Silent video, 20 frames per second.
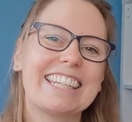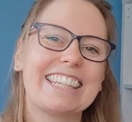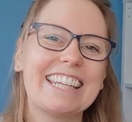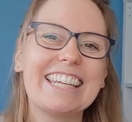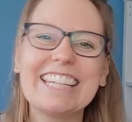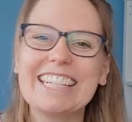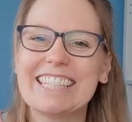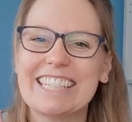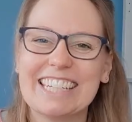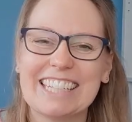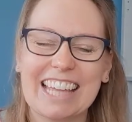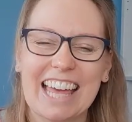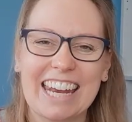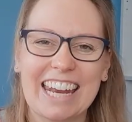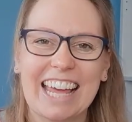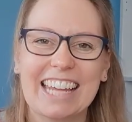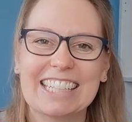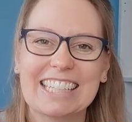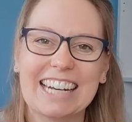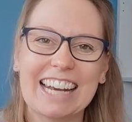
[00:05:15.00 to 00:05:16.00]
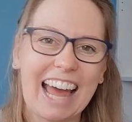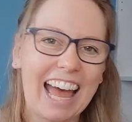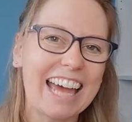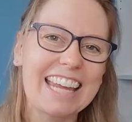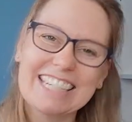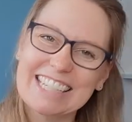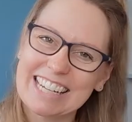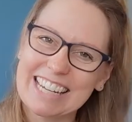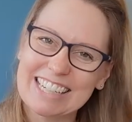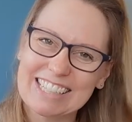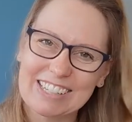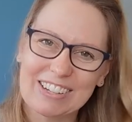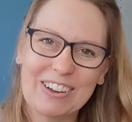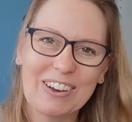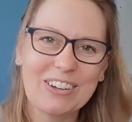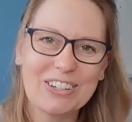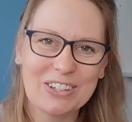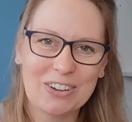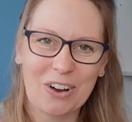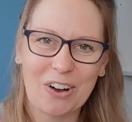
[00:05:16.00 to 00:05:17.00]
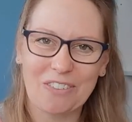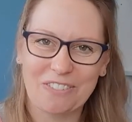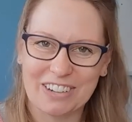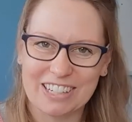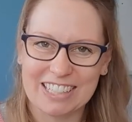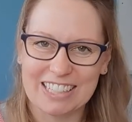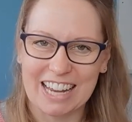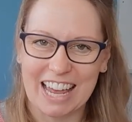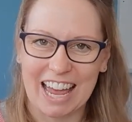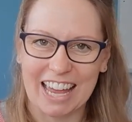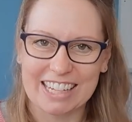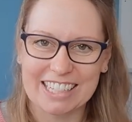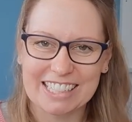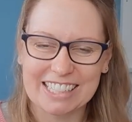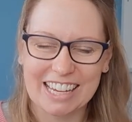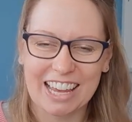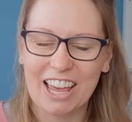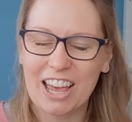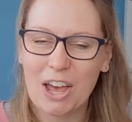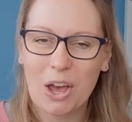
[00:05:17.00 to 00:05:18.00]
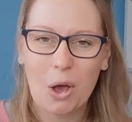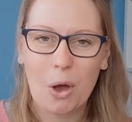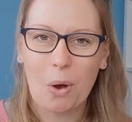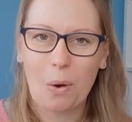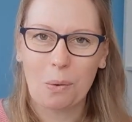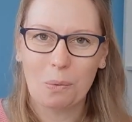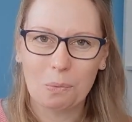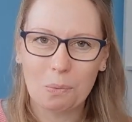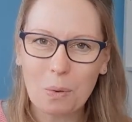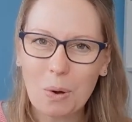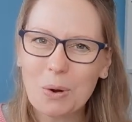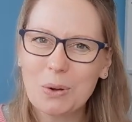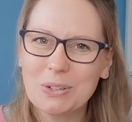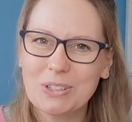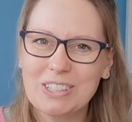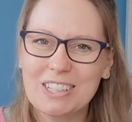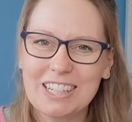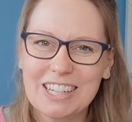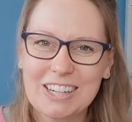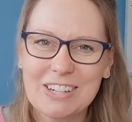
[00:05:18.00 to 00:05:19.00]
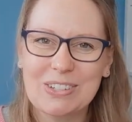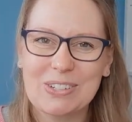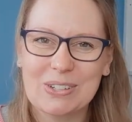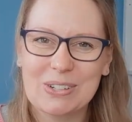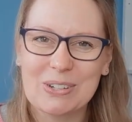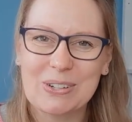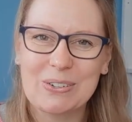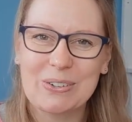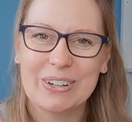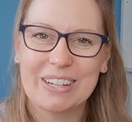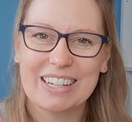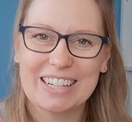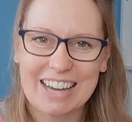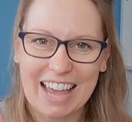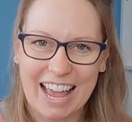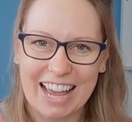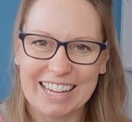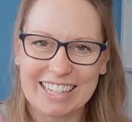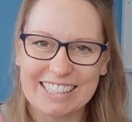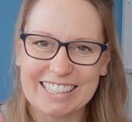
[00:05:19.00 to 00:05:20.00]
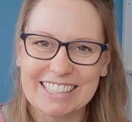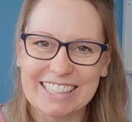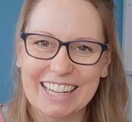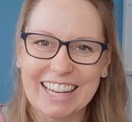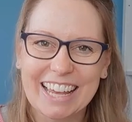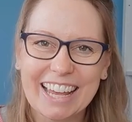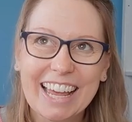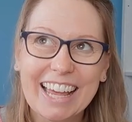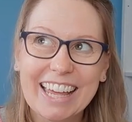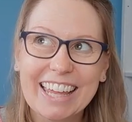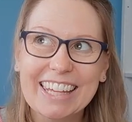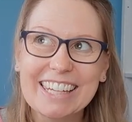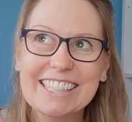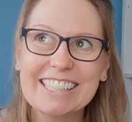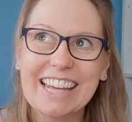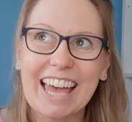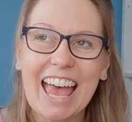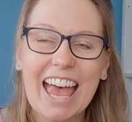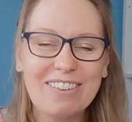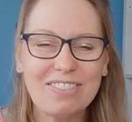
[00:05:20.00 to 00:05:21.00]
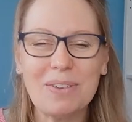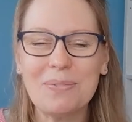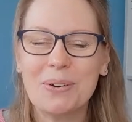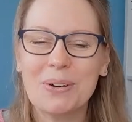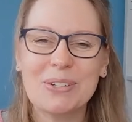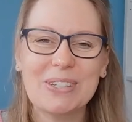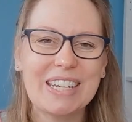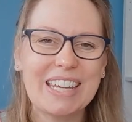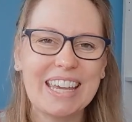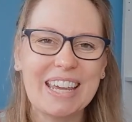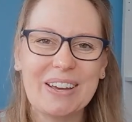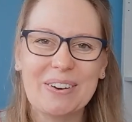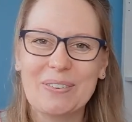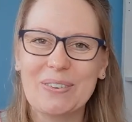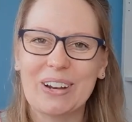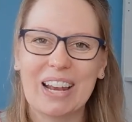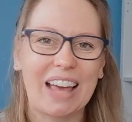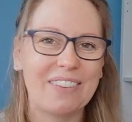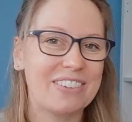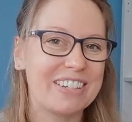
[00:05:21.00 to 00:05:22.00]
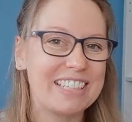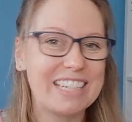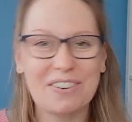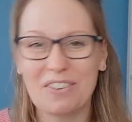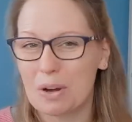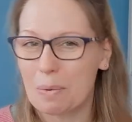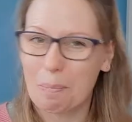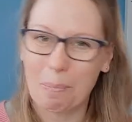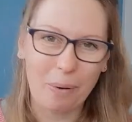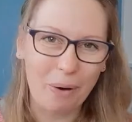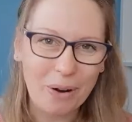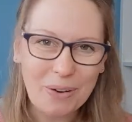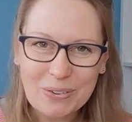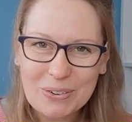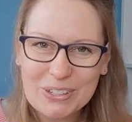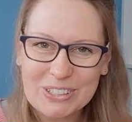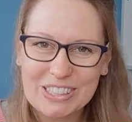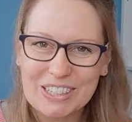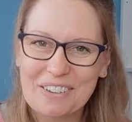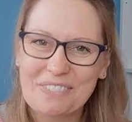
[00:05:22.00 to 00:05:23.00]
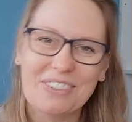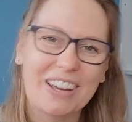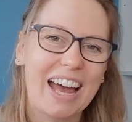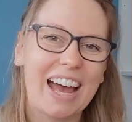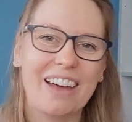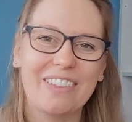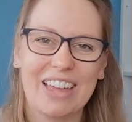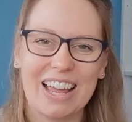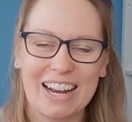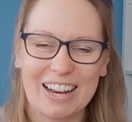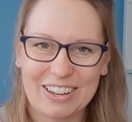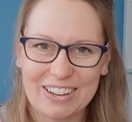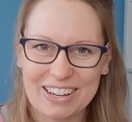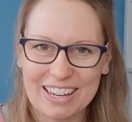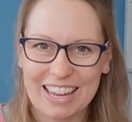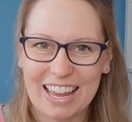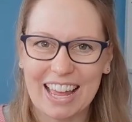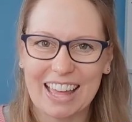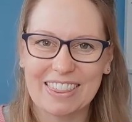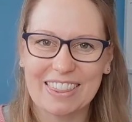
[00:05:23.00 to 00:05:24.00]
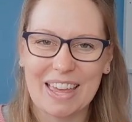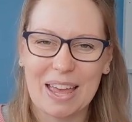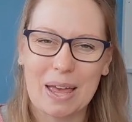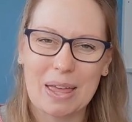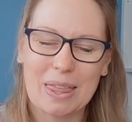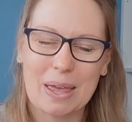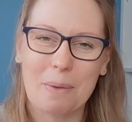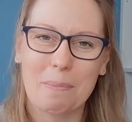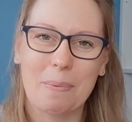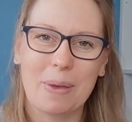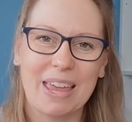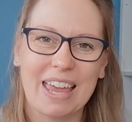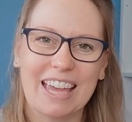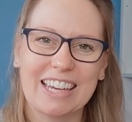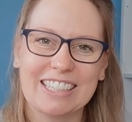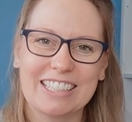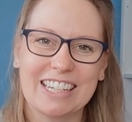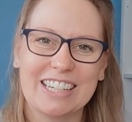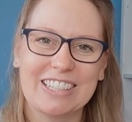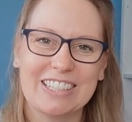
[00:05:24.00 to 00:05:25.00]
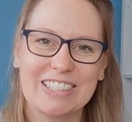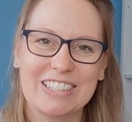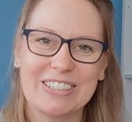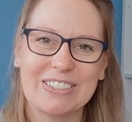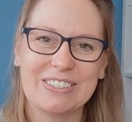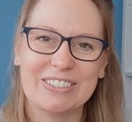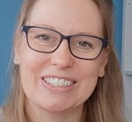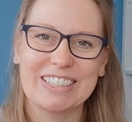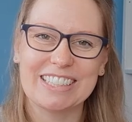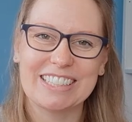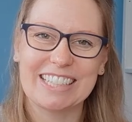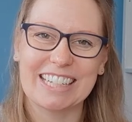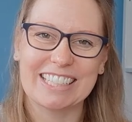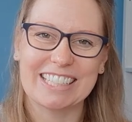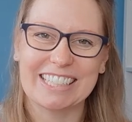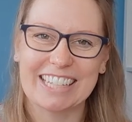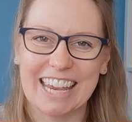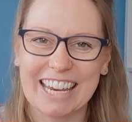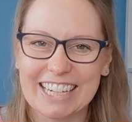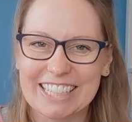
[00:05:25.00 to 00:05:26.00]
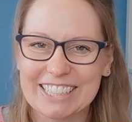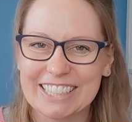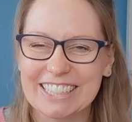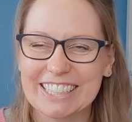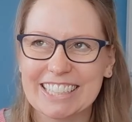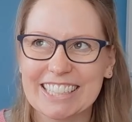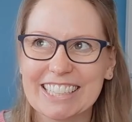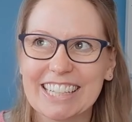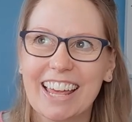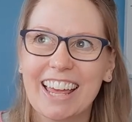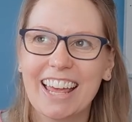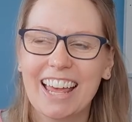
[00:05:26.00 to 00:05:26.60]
thesis then has landed on your office desk. What do you do next? So everybody will have a different approach for how they look at their PhD students' dissertations.